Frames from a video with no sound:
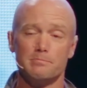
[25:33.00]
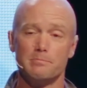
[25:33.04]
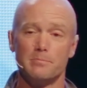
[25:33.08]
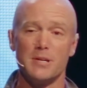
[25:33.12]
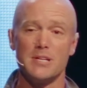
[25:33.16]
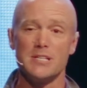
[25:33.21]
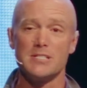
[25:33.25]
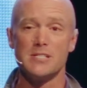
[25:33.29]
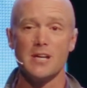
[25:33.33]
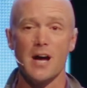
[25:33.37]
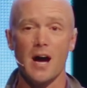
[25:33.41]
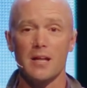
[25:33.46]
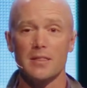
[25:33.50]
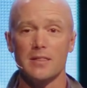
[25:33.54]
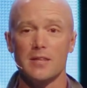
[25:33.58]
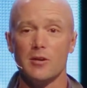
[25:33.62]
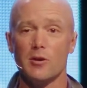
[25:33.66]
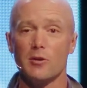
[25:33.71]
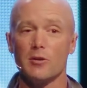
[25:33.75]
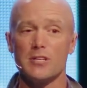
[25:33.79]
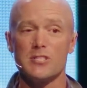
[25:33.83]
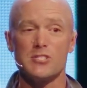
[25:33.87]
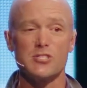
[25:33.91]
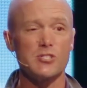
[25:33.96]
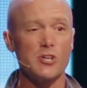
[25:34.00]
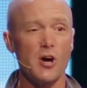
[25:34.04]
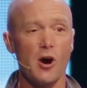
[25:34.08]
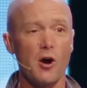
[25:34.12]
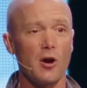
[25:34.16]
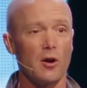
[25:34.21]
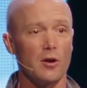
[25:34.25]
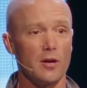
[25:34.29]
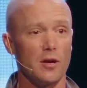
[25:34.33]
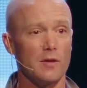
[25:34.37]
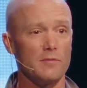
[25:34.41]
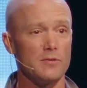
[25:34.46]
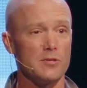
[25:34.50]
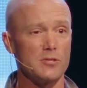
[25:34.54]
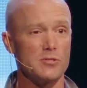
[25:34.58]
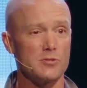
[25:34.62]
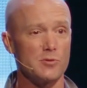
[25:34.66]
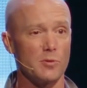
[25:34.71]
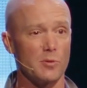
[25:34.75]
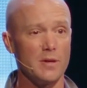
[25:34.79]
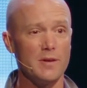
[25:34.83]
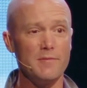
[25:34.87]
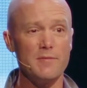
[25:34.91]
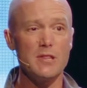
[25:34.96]
but he's not the only star of the
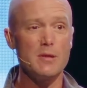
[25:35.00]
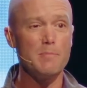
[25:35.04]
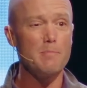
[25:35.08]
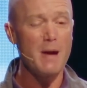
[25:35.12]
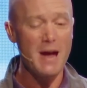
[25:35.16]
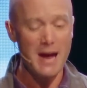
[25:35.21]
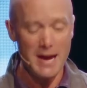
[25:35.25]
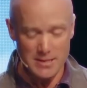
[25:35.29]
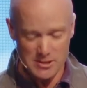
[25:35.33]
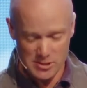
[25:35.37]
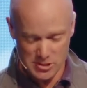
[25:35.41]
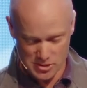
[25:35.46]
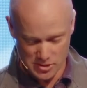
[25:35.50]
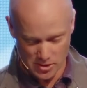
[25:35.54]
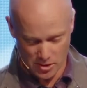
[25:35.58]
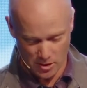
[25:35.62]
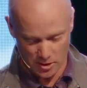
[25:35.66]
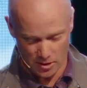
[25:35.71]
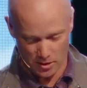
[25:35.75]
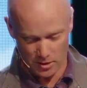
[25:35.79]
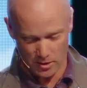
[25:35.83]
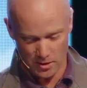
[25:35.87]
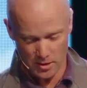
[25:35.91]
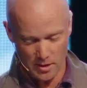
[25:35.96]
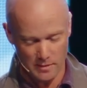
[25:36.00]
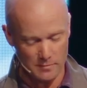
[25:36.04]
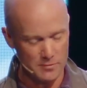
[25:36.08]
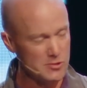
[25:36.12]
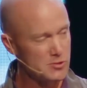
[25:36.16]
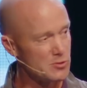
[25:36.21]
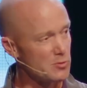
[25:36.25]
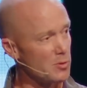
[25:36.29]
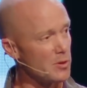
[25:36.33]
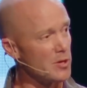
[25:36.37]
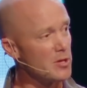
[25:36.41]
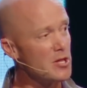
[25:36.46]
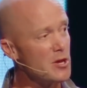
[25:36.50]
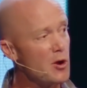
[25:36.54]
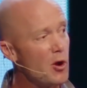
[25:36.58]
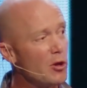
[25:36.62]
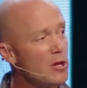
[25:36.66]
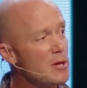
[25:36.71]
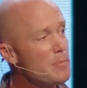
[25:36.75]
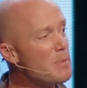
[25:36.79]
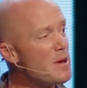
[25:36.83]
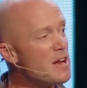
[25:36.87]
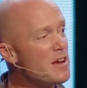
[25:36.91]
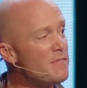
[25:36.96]
story, even the main star of the story, the
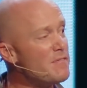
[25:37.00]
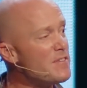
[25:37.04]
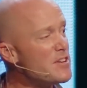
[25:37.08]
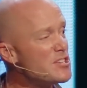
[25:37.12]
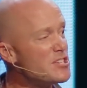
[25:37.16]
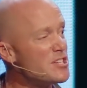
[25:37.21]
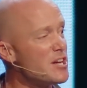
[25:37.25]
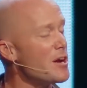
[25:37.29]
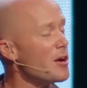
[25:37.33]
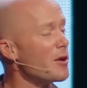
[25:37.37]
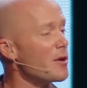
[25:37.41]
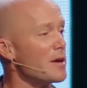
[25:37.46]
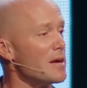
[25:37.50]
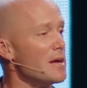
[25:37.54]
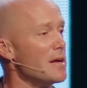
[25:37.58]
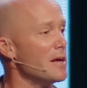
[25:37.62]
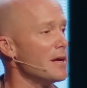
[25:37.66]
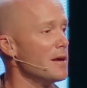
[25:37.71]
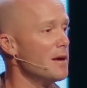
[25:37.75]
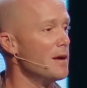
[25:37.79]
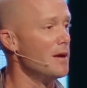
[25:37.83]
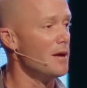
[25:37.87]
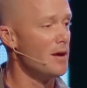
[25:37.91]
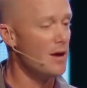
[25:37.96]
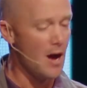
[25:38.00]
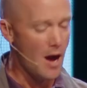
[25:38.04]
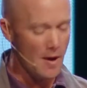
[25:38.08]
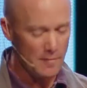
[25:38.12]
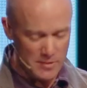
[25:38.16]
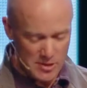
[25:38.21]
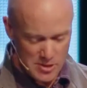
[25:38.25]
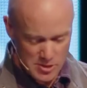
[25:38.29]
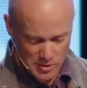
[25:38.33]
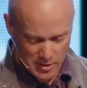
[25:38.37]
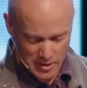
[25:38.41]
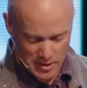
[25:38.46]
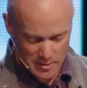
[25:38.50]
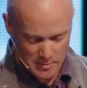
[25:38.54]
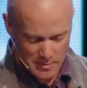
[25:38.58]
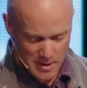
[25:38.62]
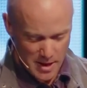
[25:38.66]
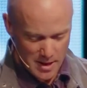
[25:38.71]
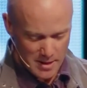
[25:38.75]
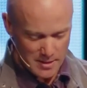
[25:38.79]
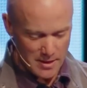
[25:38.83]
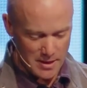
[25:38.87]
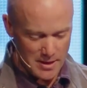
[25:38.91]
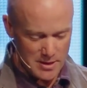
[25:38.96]
only beneficiary of the dream
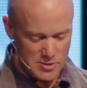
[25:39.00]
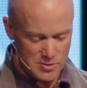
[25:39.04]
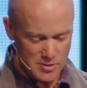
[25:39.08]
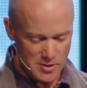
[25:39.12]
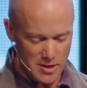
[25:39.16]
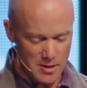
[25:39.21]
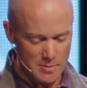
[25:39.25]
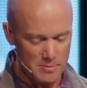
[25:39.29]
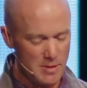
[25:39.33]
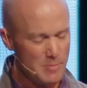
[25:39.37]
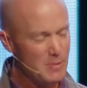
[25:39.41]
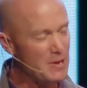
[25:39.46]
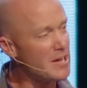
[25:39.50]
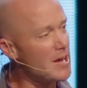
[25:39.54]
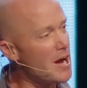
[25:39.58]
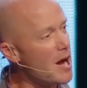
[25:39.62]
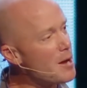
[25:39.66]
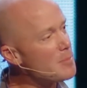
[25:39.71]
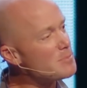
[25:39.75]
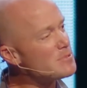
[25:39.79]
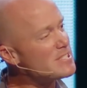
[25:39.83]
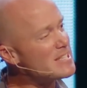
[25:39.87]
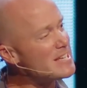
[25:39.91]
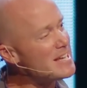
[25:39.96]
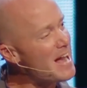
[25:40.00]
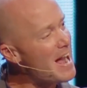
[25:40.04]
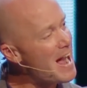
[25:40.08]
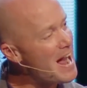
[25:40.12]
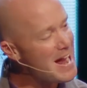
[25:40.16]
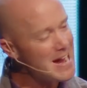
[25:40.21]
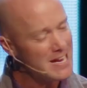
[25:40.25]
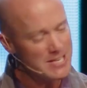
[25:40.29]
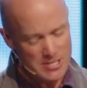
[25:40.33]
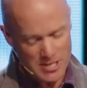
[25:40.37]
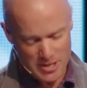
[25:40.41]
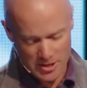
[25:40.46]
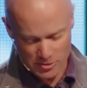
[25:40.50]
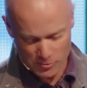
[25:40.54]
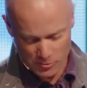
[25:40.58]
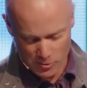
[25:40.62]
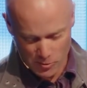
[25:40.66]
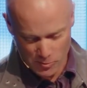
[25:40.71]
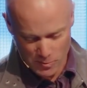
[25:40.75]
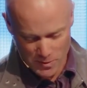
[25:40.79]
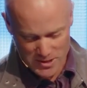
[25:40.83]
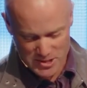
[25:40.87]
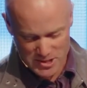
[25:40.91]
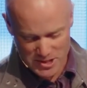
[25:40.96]
that he dreamed. He becomes the agent
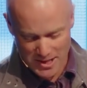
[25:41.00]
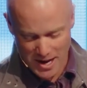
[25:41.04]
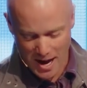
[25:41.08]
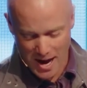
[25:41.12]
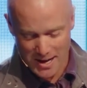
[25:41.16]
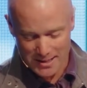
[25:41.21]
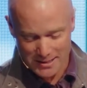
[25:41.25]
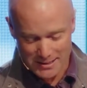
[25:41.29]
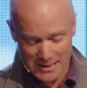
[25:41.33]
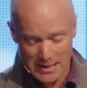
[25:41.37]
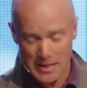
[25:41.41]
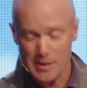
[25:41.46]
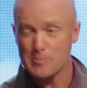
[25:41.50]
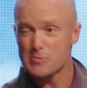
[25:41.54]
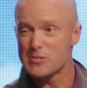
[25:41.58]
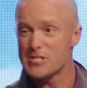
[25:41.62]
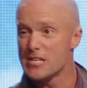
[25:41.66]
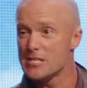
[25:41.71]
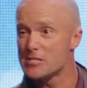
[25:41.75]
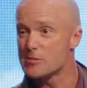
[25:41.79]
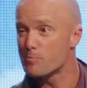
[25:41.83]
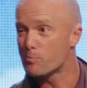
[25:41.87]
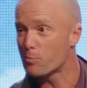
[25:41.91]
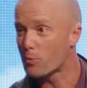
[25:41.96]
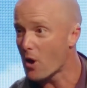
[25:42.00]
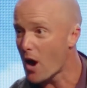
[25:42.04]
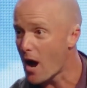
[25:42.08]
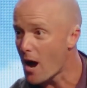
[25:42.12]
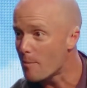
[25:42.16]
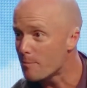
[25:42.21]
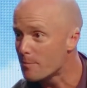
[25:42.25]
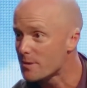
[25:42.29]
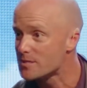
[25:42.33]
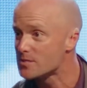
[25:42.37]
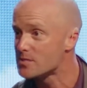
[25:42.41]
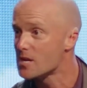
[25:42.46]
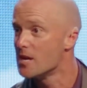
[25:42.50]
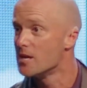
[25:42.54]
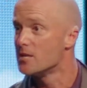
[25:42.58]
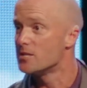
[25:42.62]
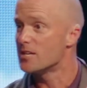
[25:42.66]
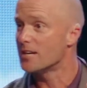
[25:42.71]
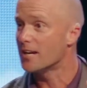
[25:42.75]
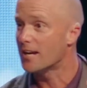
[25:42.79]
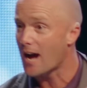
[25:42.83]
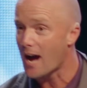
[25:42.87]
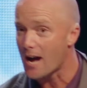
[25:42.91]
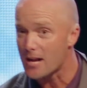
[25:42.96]
through which God keeps his promise
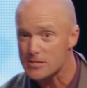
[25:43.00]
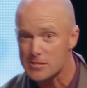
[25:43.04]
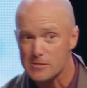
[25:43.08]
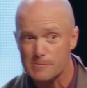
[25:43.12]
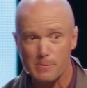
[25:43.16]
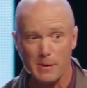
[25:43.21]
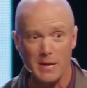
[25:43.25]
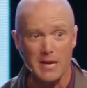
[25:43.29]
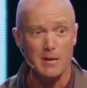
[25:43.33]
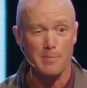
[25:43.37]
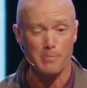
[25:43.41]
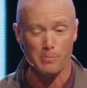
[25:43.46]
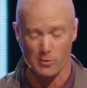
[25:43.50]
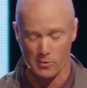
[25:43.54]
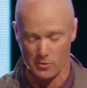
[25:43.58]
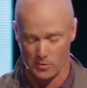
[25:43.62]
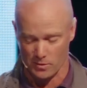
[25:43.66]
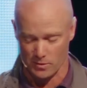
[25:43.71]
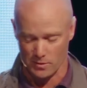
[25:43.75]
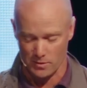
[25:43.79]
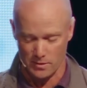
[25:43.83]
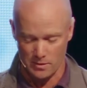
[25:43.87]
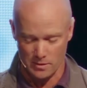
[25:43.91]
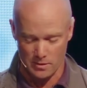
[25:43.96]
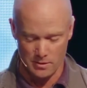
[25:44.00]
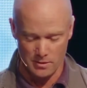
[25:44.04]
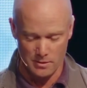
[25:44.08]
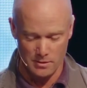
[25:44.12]
to God's people